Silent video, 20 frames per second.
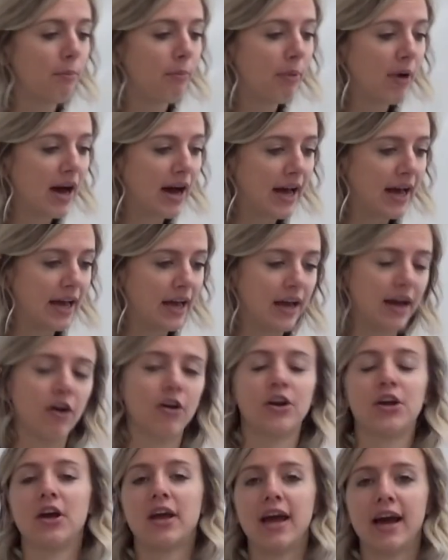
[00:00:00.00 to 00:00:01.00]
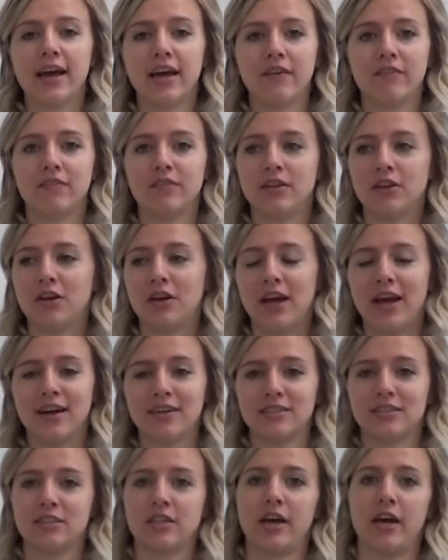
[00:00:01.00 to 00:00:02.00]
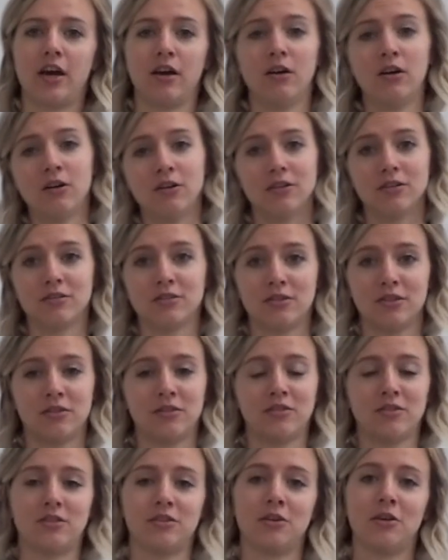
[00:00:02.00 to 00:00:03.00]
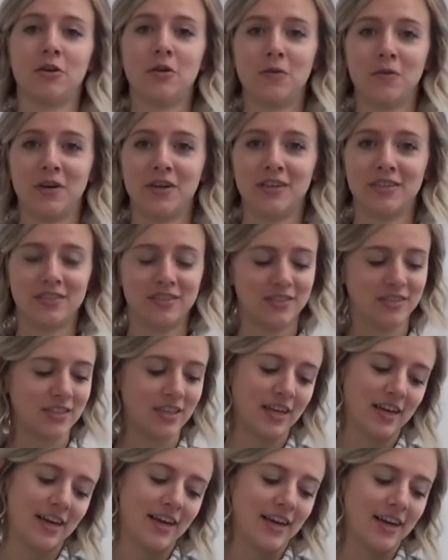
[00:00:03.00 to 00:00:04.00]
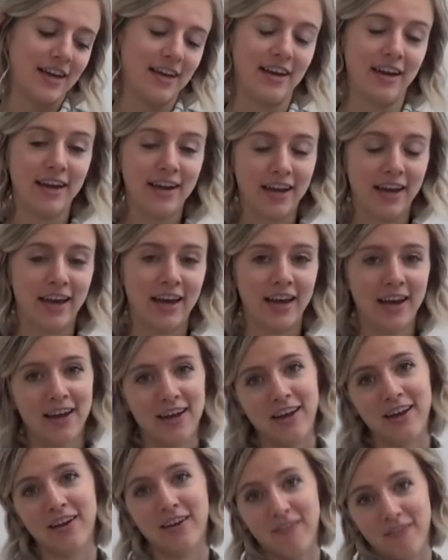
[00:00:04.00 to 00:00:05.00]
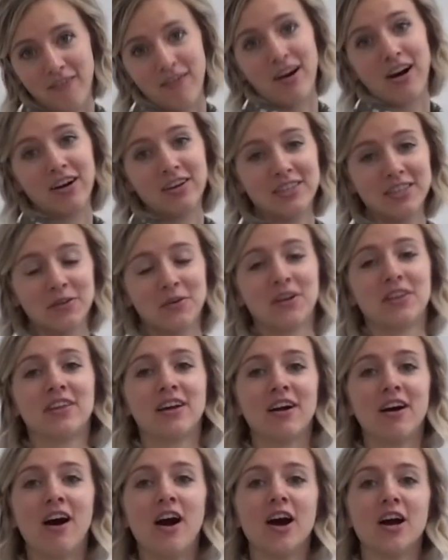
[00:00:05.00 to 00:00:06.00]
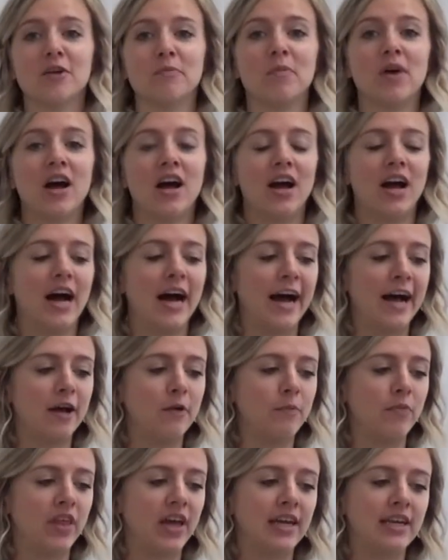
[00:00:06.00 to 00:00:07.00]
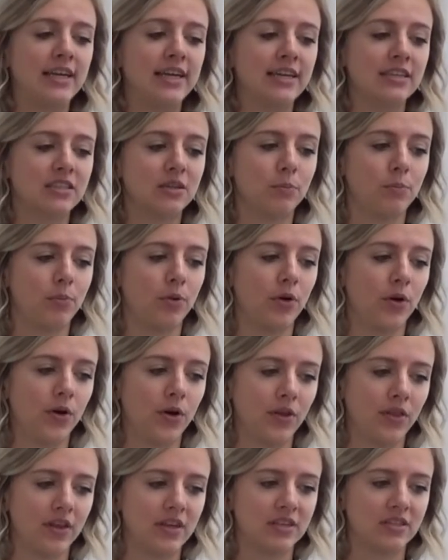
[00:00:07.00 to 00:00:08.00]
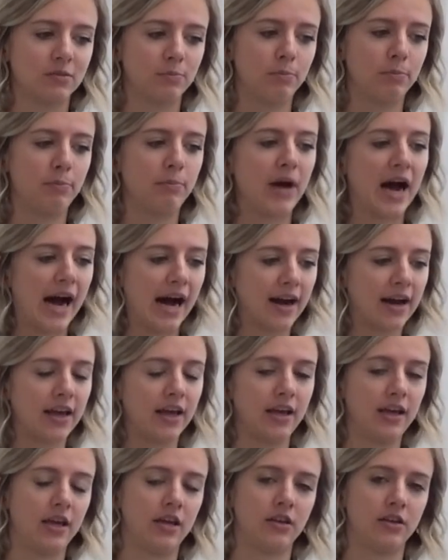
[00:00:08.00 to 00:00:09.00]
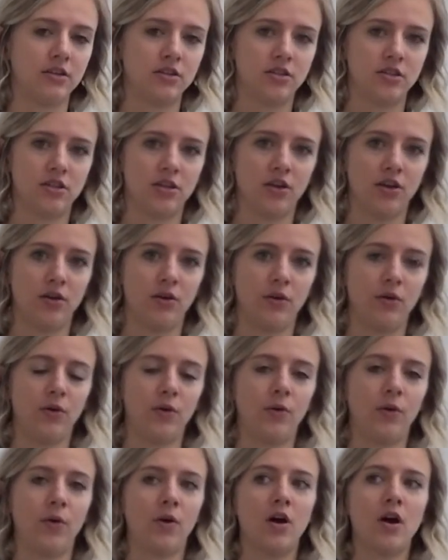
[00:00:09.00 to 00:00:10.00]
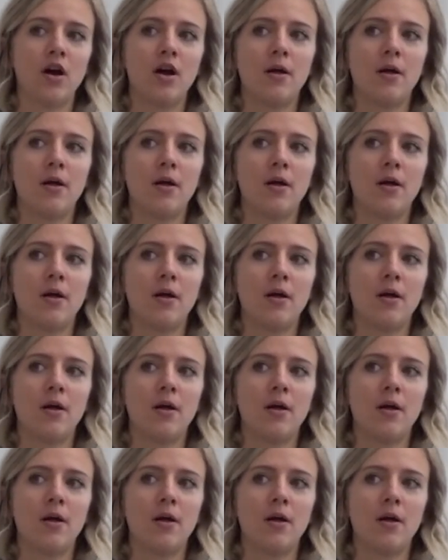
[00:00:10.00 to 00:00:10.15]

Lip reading: But, or you can't say, oh, so-and-so was an idiot and knocked it with their arm. They need to pull this back into